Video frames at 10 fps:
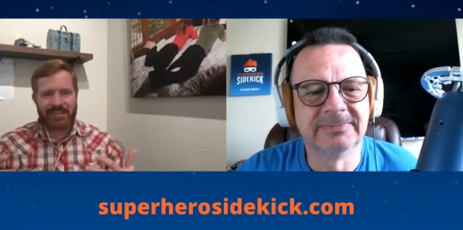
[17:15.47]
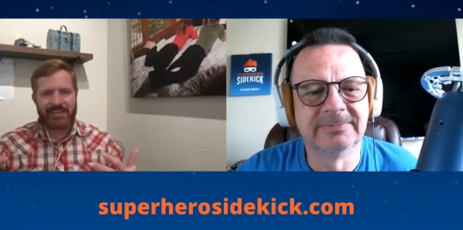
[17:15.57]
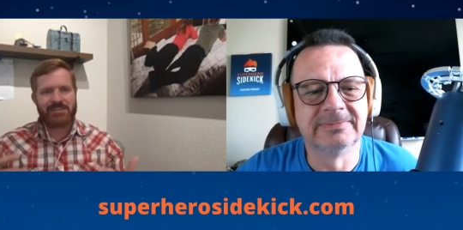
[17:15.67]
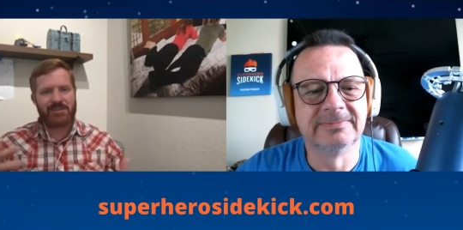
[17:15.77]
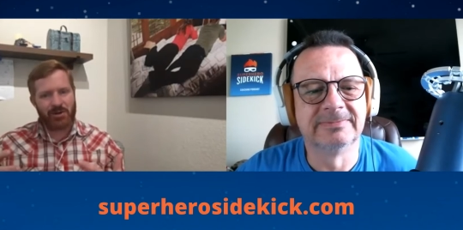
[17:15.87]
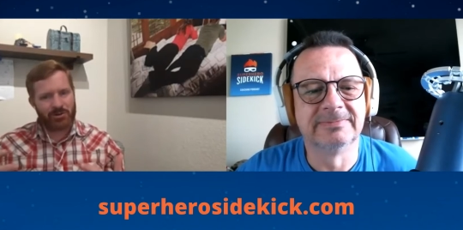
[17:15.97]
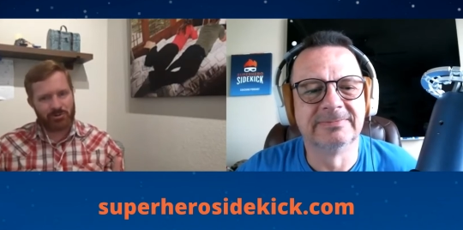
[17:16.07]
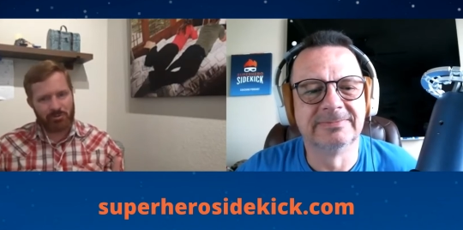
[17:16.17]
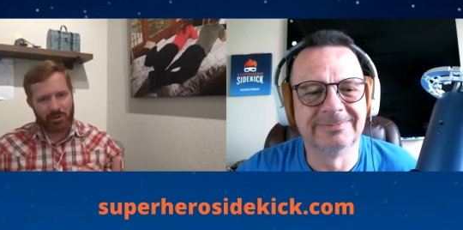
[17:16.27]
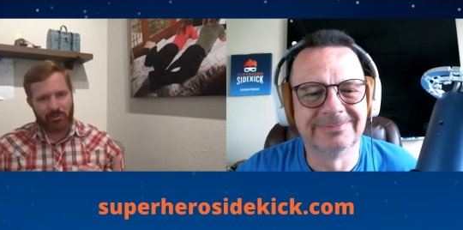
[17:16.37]
Speaker 1: it's those
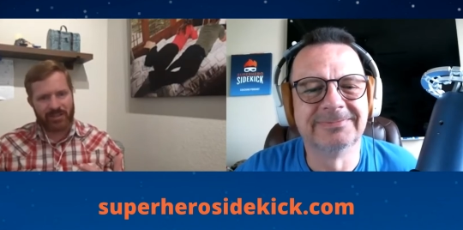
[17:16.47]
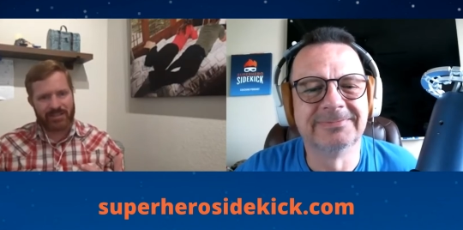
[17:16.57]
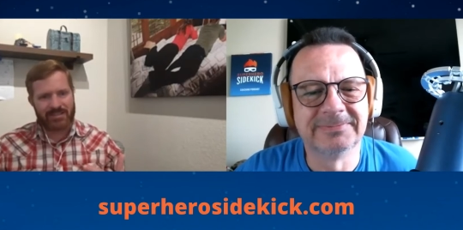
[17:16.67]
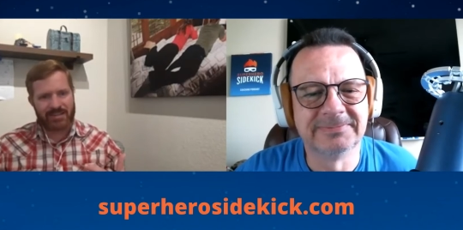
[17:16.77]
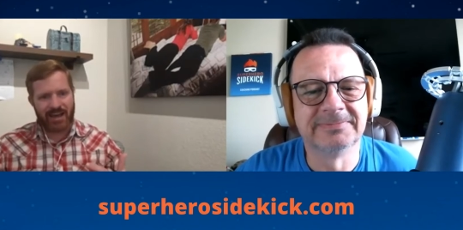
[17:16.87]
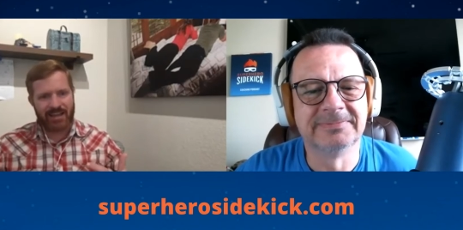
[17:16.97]
people. It's not